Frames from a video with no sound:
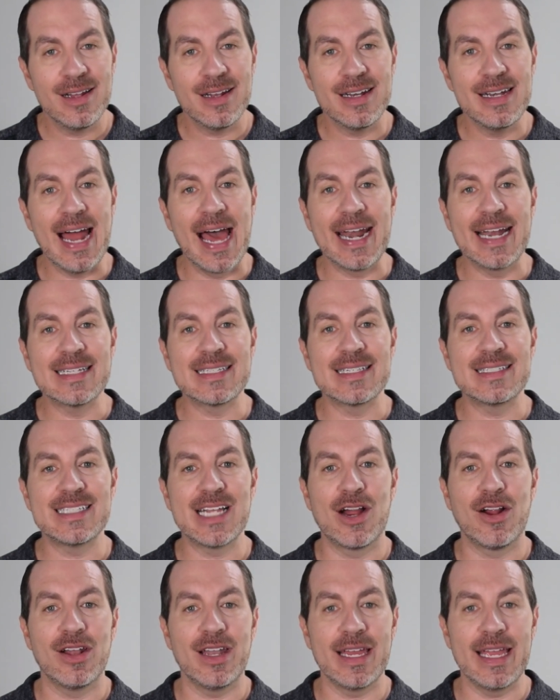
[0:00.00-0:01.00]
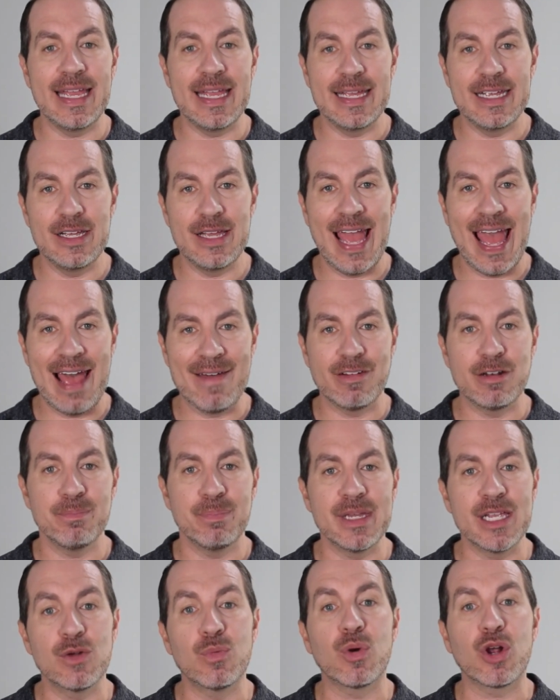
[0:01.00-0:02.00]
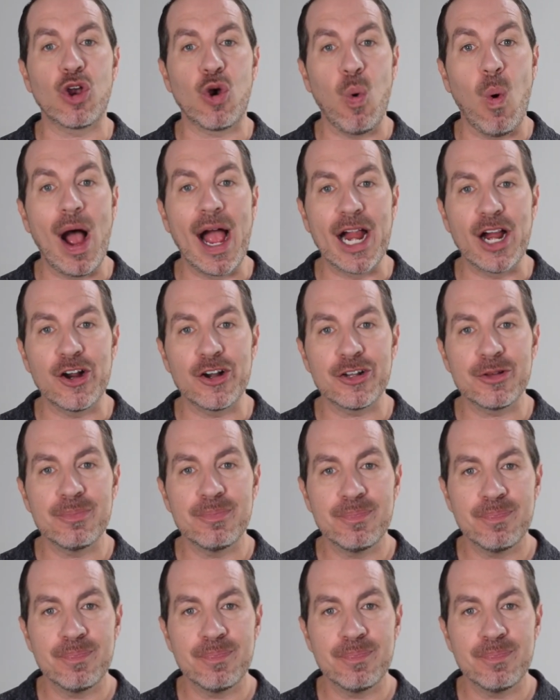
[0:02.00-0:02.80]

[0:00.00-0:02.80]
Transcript: not necessarily have it be required.